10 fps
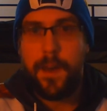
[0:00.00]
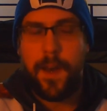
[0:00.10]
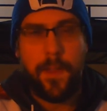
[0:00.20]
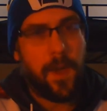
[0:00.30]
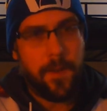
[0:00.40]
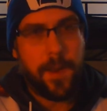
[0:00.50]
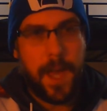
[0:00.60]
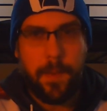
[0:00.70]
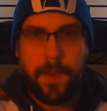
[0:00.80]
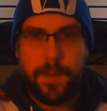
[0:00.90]
The other
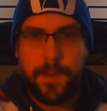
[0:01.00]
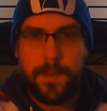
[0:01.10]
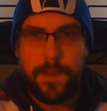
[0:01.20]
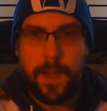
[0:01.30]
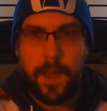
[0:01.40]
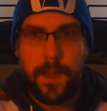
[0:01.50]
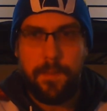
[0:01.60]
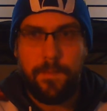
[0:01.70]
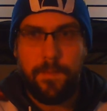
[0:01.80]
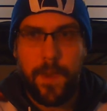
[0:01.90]
comment is that
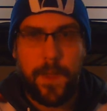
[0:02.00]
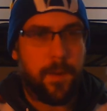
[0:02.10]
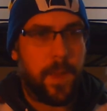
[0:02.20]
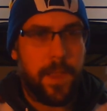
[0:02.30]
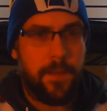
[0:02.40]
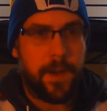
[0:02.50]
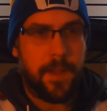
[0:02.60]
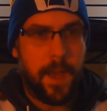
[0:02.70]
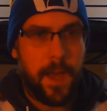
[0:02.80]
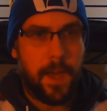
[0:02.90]
I feel like we live in a
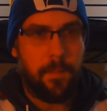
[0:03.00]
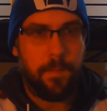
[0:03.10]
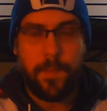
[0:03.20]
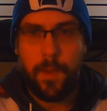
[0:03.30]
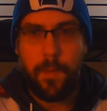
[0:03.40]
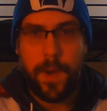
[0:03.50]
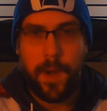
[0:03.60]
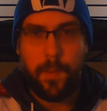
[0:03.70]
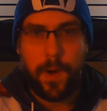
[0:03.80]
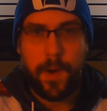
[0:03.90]
time
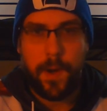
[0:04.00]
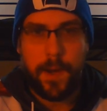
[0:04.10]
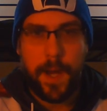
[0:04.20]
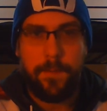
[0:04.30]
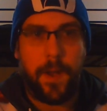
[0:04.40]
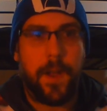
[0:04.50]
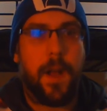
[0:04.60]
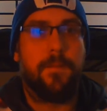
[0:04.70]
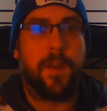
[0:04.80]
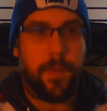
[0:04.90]
where we're kind of
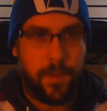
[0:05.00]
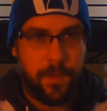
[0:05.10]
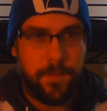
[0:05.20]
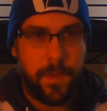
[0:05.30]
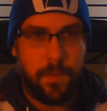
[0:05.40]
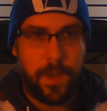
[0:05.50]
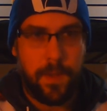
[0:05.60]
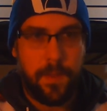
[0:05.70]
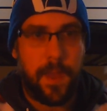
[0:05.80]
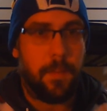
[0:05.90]
uncomfortable
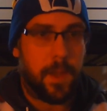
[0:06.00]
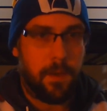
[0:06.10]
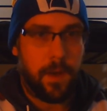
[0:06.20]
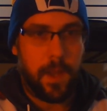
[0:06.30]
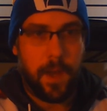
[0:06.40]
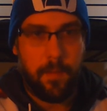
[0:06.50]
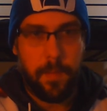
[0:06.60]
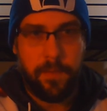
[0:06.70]
with ambiguity and